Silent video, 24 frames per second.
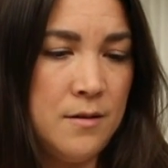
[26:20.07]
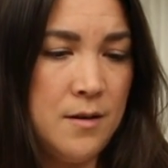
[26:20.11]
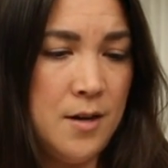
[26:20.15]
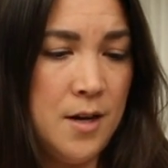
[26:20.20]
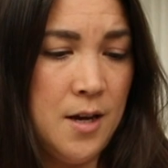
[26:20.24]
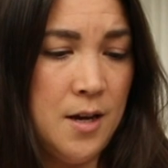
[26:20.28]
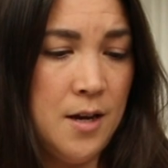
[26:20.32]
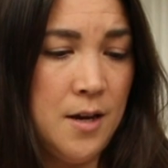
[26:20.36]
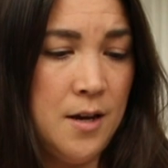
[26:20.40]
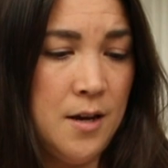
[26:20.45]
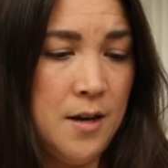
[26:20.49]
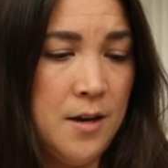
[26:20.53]

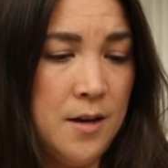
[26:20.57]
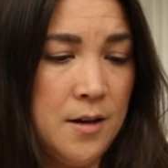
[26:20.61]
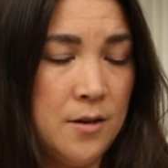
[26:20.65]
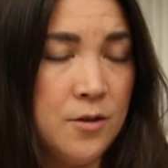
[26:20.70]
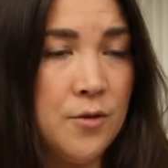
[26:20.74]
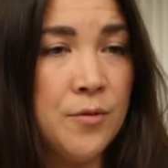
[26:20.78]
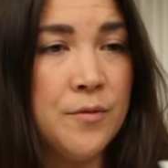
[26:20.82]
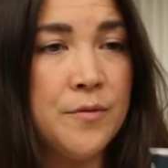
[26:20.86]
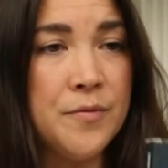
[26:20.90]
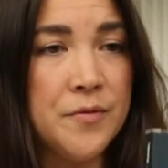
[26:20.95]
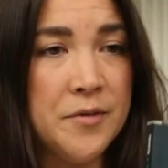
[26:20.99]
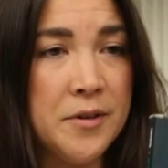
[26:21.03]

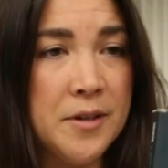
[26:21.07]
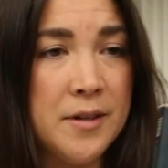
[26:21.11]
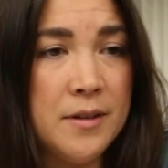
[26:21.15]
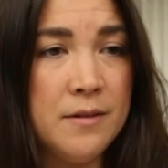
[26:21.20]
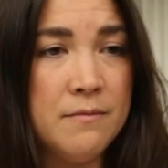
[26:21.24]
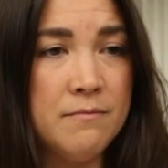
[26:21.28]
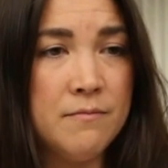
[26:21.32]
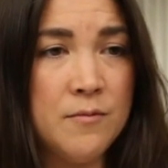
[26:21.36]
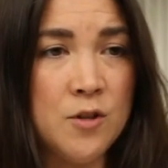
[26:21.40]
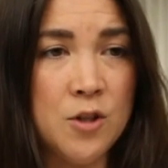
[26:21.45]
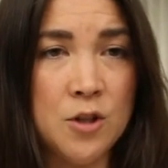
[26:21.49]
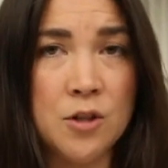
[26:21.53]

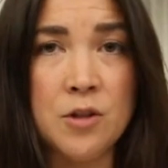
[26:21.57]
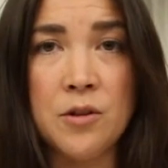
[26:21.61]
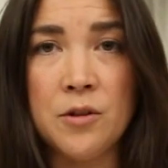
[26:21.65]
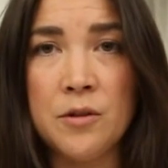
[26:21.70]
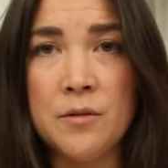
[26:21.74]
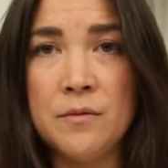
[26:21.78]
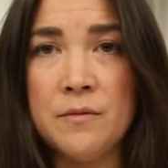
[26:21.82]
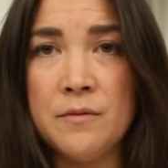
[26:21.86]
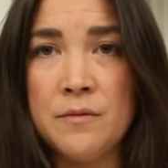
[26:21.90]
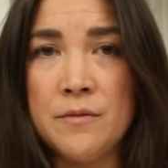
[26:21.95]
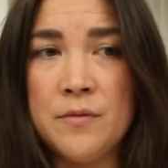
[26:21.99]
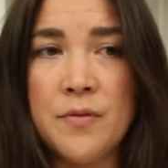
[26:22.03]
gluten-free to
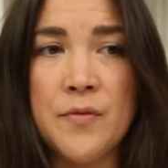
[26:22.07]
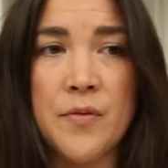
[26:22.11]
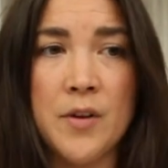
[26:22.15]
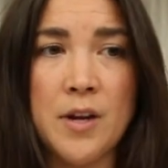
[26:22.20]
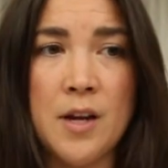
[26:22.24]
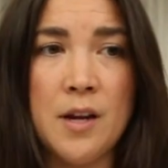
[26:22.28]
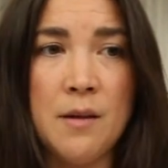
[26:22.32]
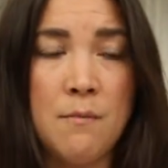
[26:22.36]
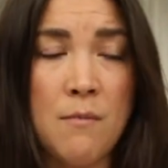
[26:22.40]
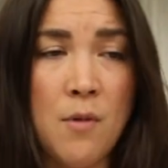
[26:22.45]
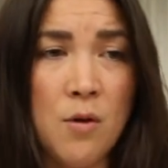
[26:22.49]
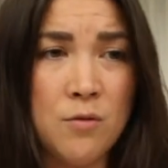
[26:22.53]

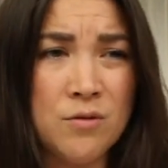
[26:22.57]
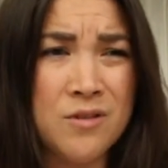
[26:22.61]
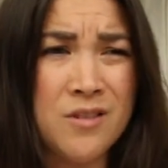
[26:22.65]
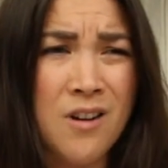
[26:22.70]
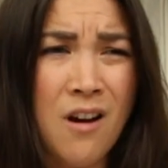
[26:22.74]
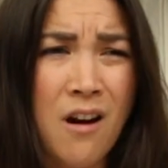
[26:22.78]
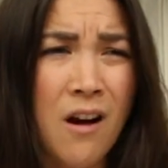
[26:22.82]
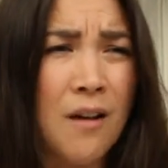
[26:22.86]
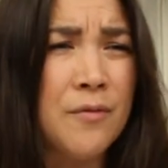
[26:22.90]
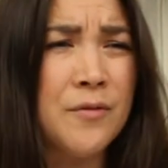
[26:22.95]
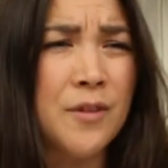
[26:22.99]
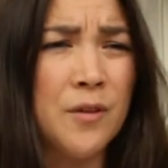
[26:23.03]
gluten-free most
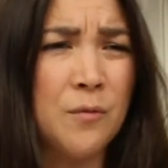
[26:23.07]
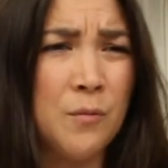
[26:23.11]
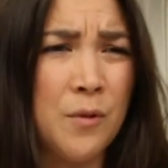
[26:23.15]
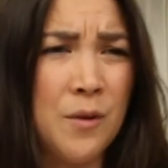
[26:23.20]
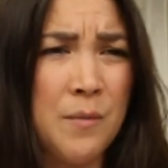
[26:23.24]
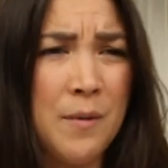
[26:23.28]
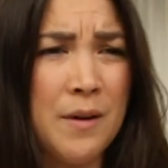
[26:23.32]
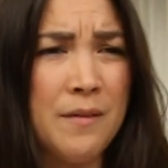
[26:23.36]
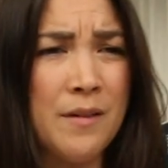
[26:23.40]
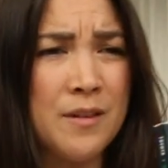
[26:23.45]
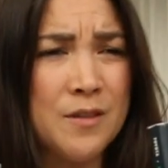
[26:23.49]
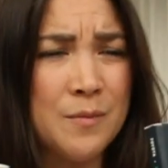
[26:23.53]
often
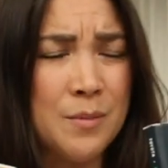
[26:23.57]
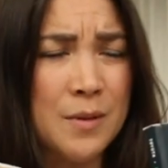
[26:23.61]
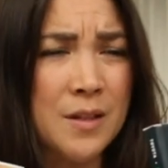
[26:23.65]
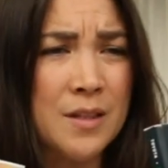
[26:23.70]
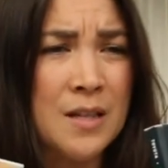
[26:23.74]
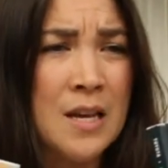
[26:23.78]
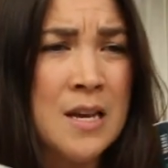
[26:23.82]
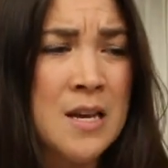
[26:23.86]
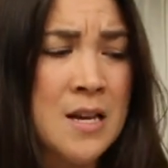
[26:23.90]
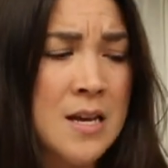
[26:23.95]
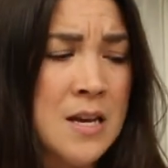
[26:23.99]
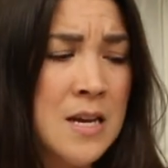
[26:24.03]
with my recipes.